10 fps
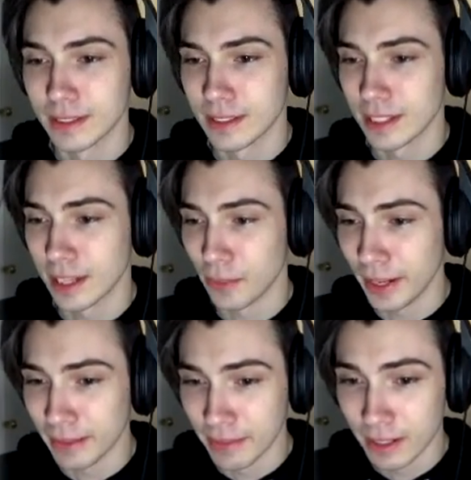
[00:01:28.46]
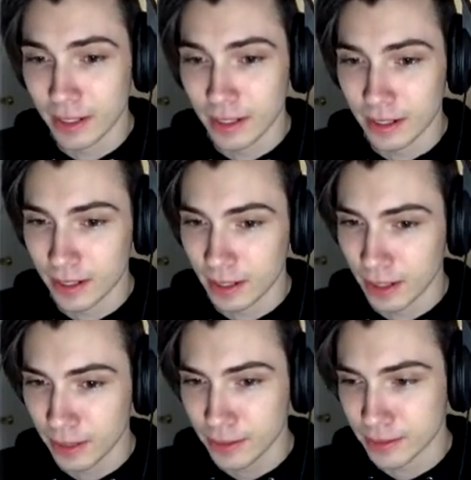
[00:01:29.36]
It's a lot of white.
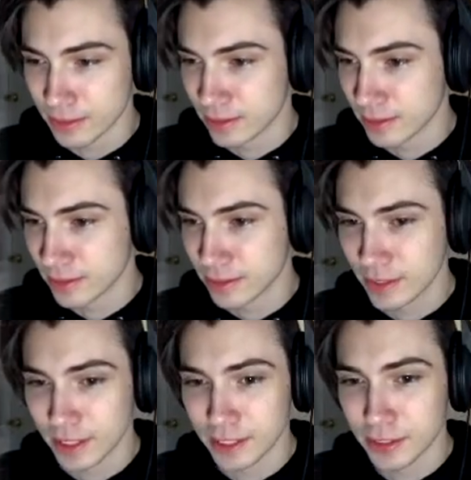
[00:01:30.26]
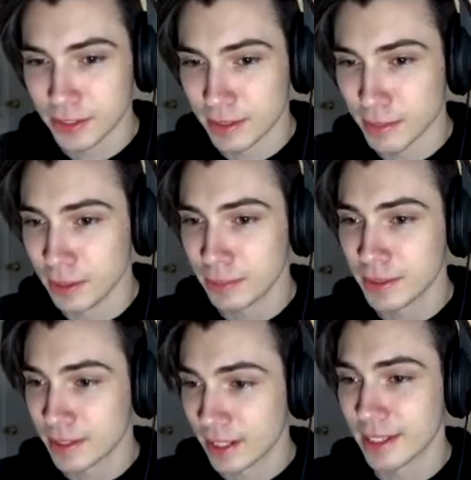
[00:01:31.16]
Oh, we're gonna shoot some
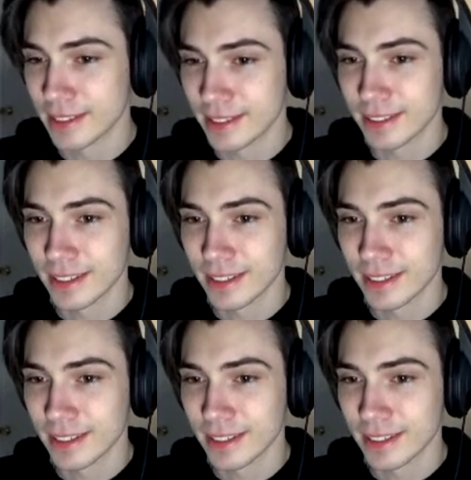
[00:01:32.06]
hoops. Nice.